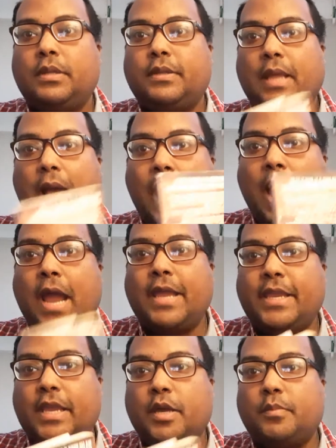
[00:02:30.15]
the I
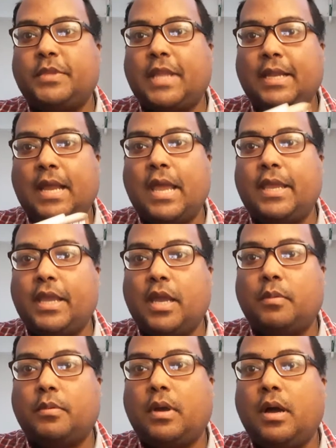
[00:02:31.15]
am that I
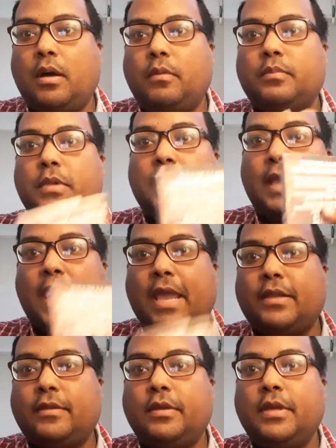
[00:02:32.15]
am come
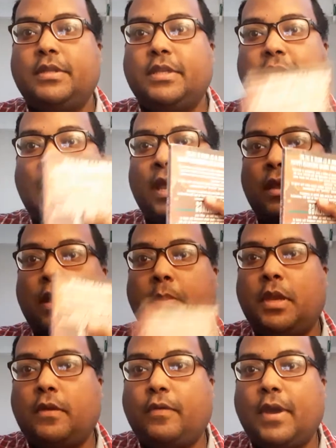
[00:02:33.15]
again, the second coming
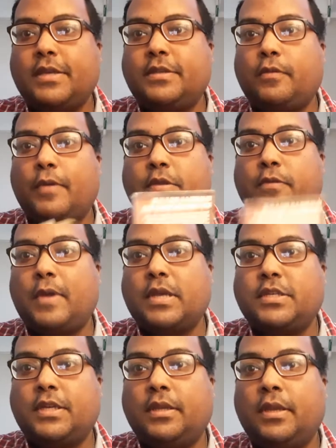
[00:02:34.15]
in Christ, the
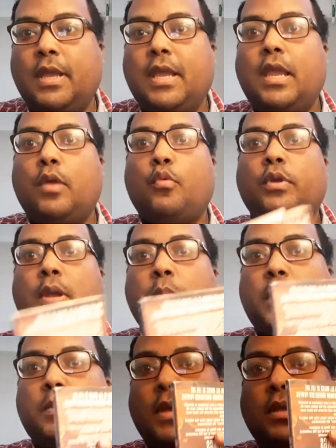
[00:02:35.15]
resurrection. And what I
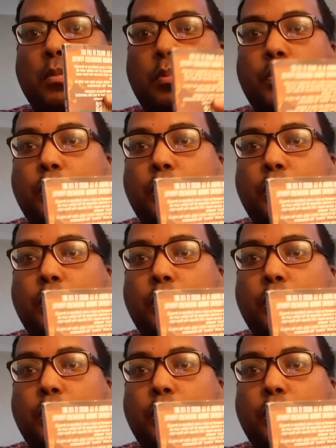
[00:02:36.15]
mean by the